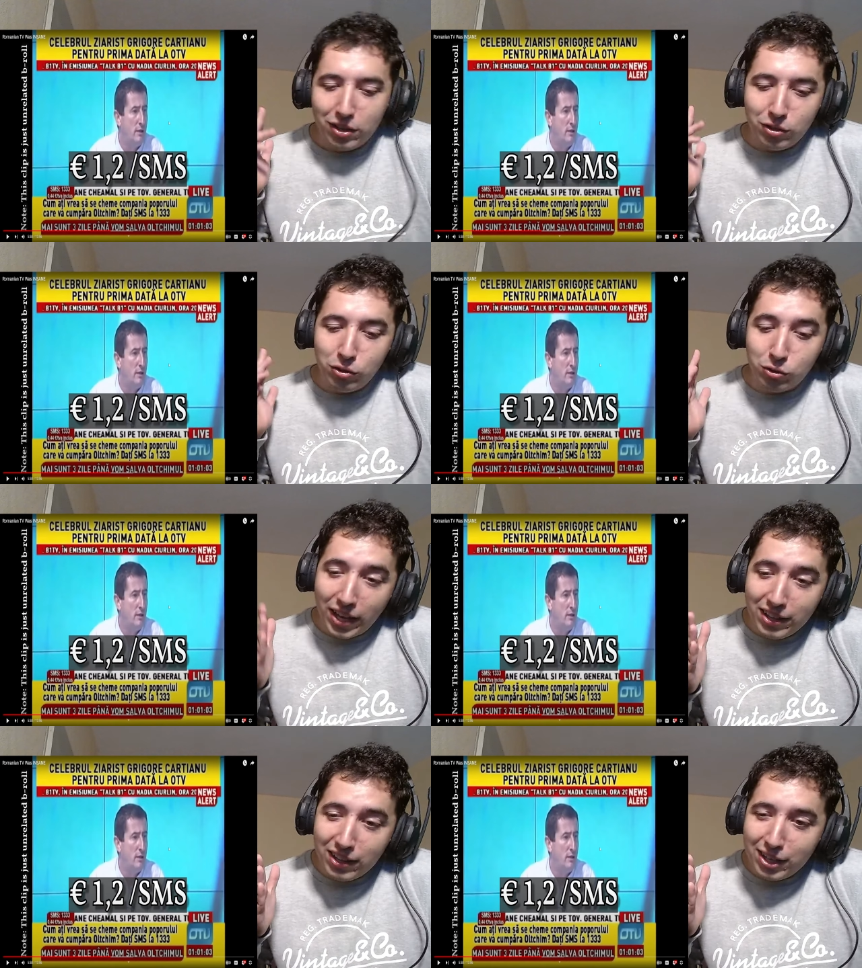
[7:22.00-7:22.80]
Speaker 1: You
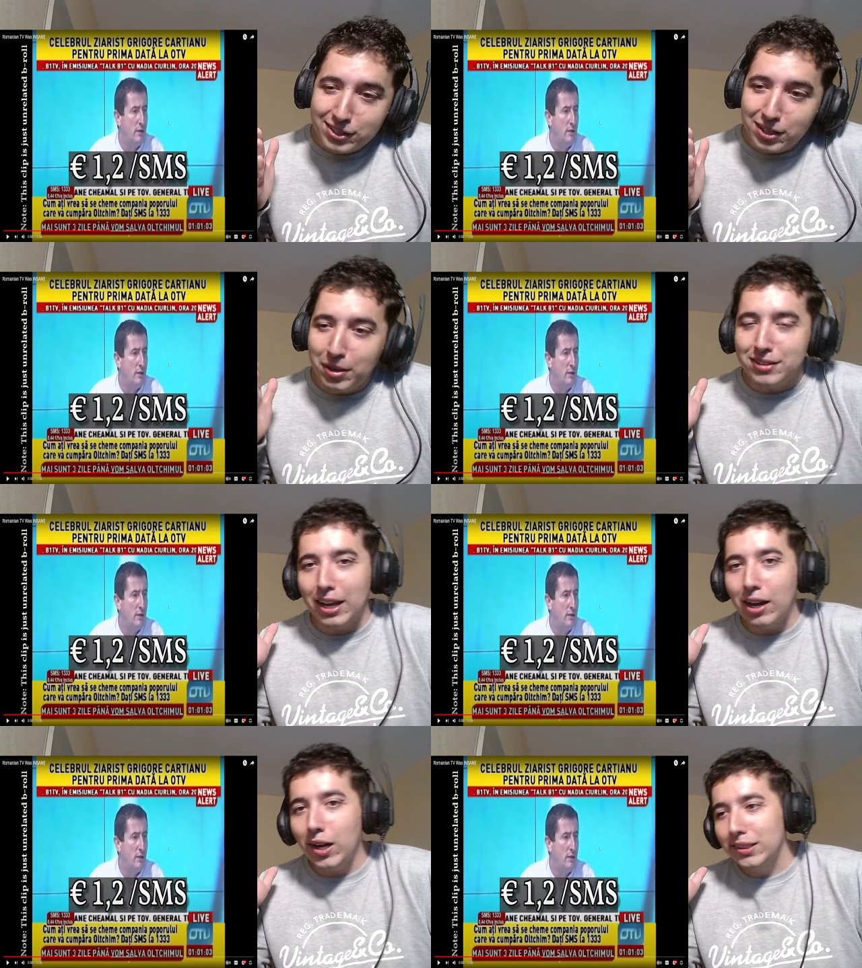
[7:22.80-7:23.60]
send an SMS
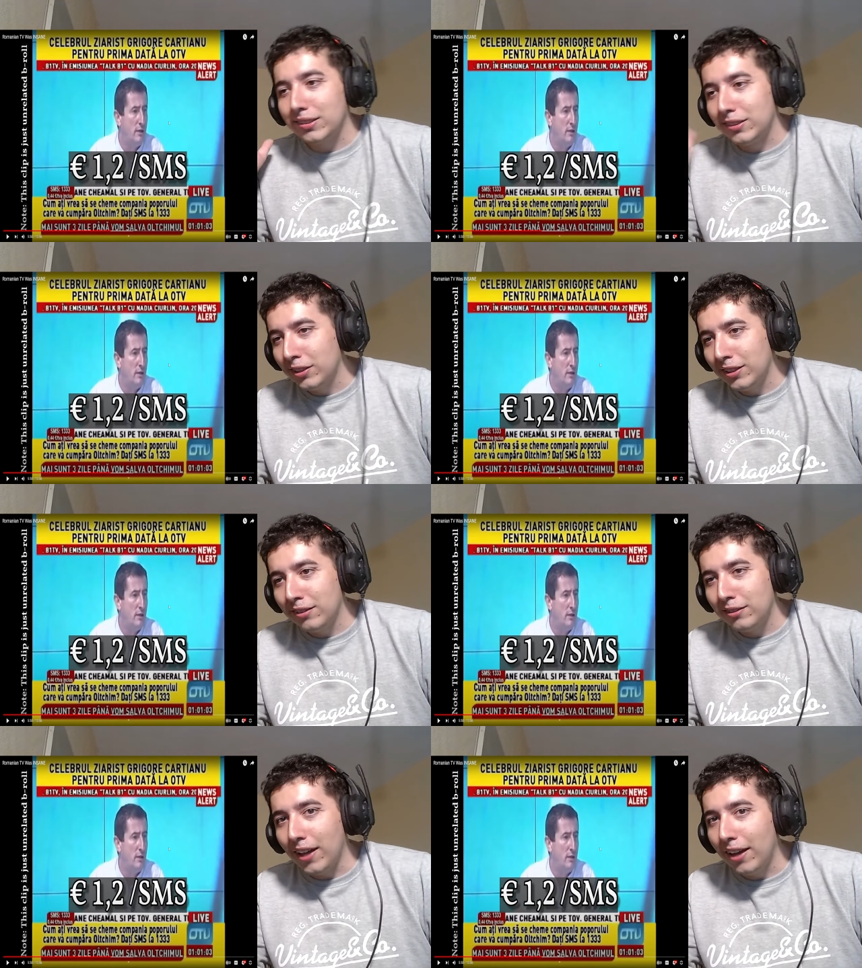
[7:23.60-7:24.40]
that costs a
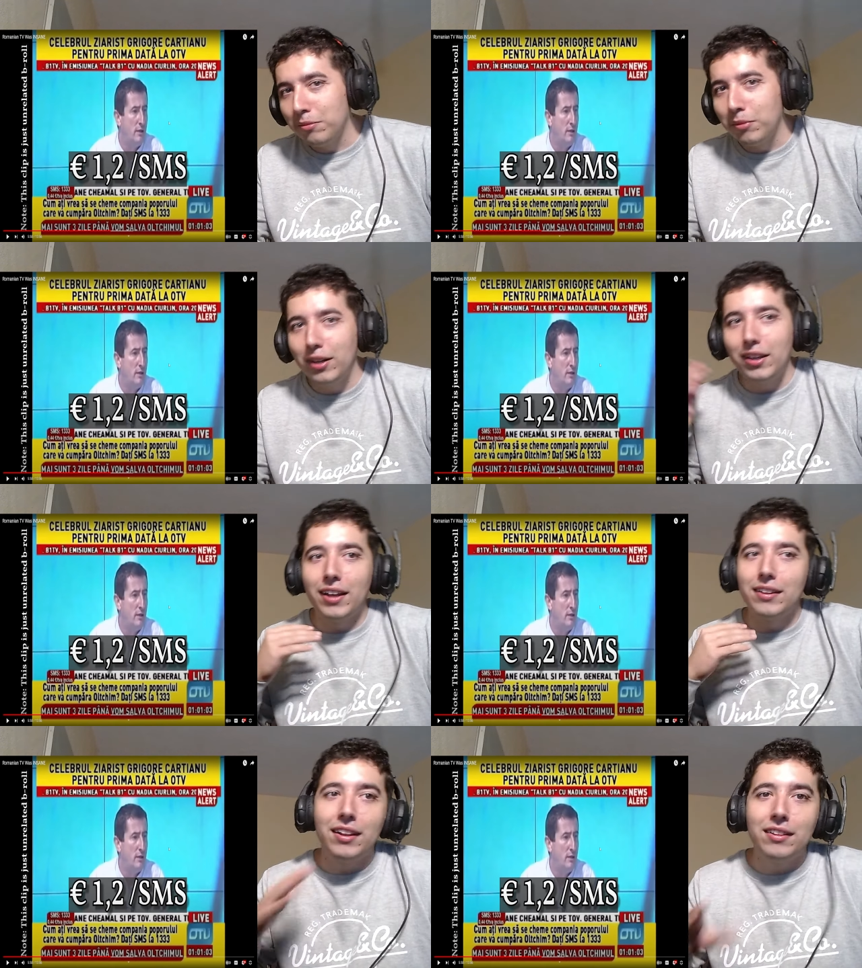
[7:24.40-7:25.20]
certain sign of money,
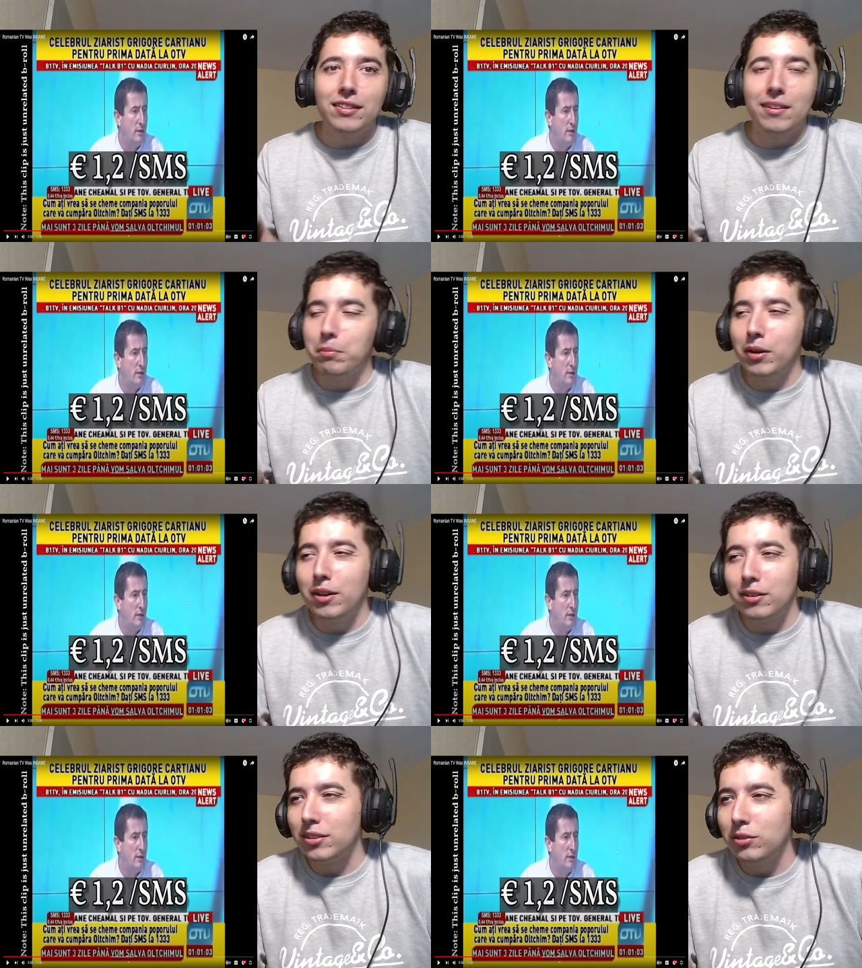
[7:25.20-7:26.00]
and then the
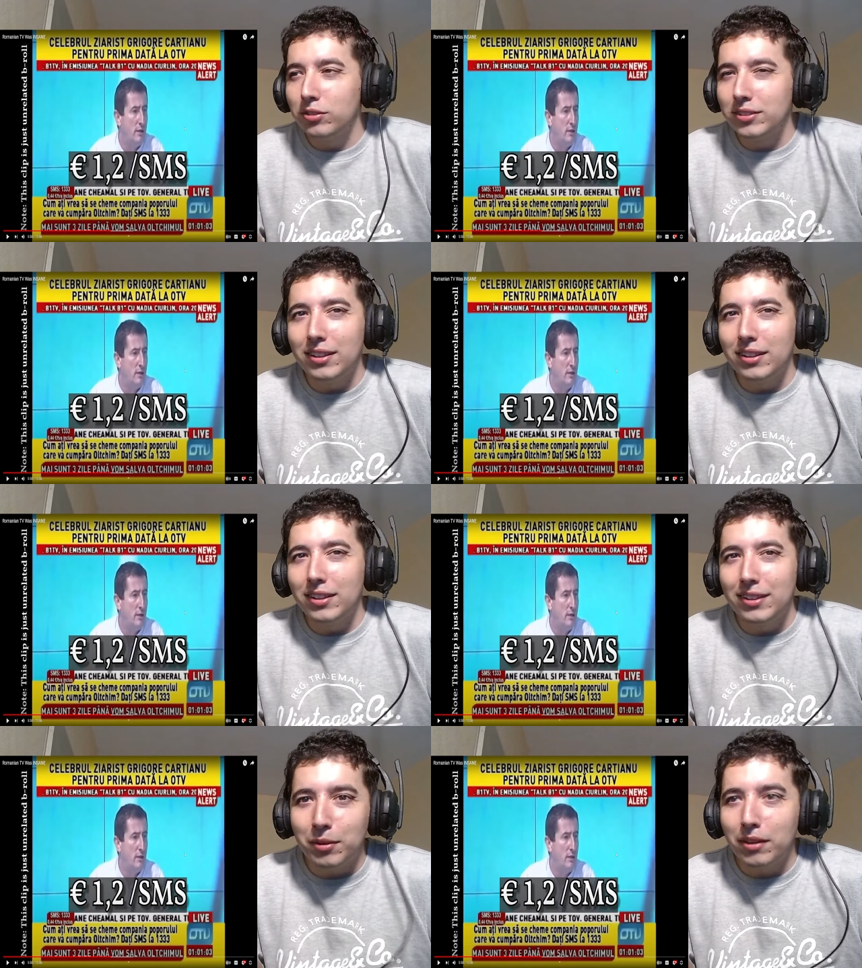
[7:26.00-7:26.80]
person you send the
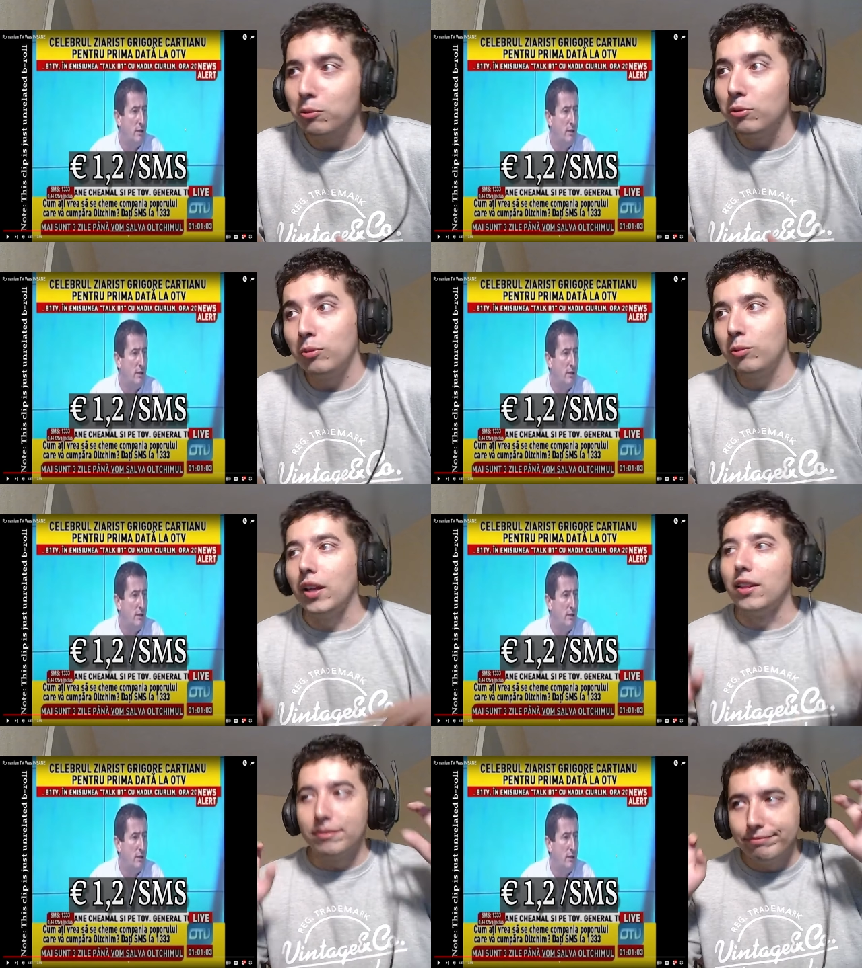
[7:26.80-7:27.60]
SMS would
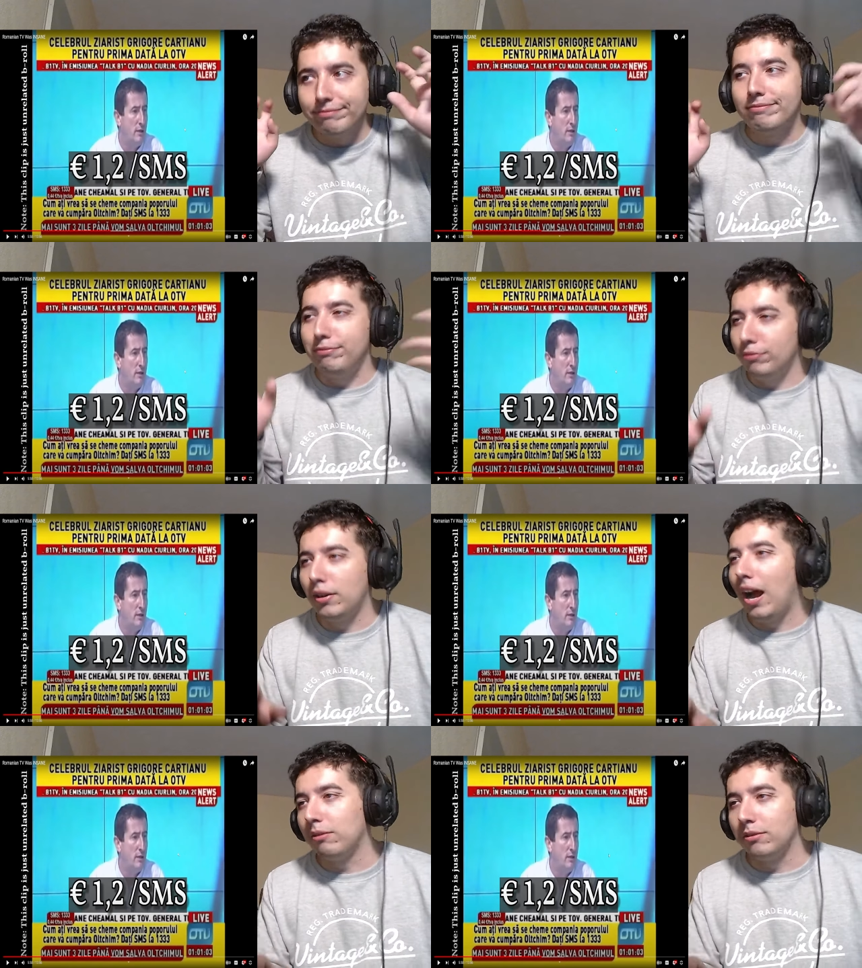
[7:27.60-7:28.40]
win.
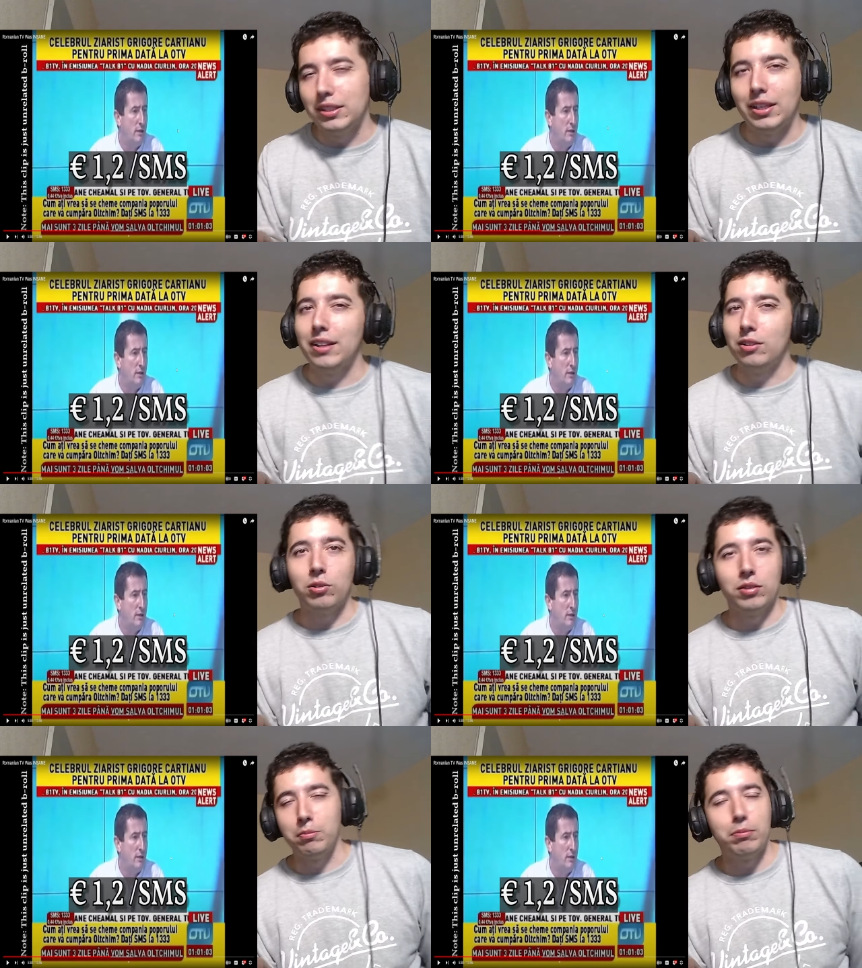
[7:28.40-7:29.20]
Probably. I don't
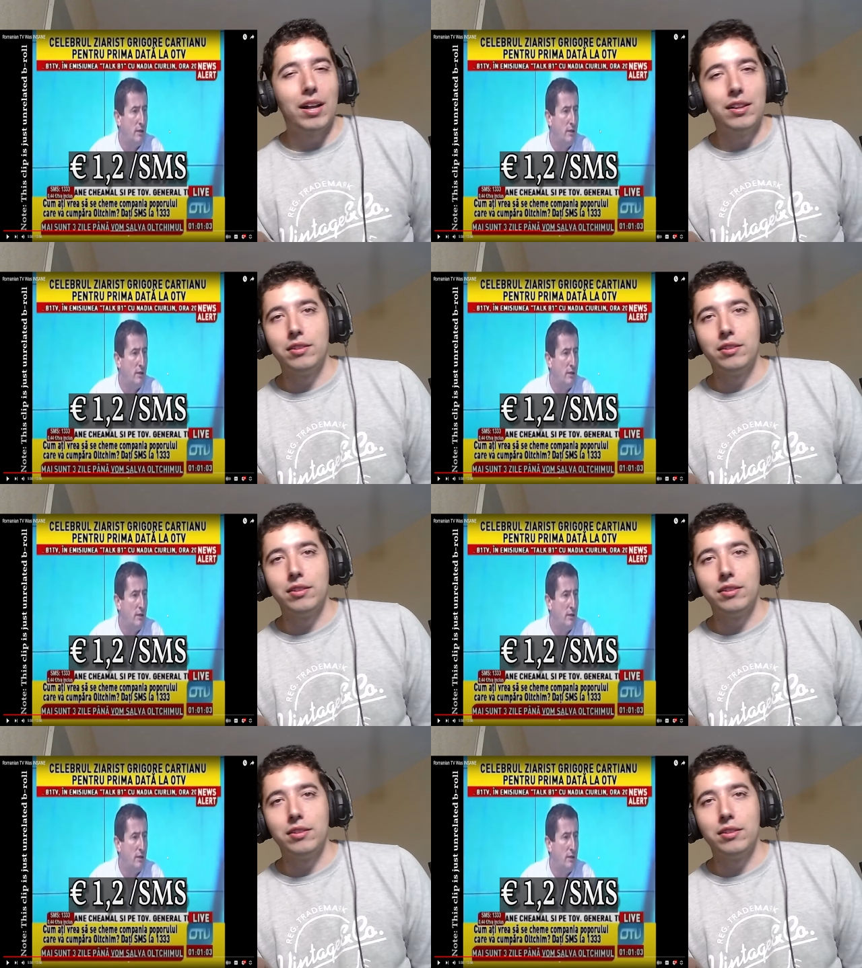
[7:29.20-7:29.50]
know. They probably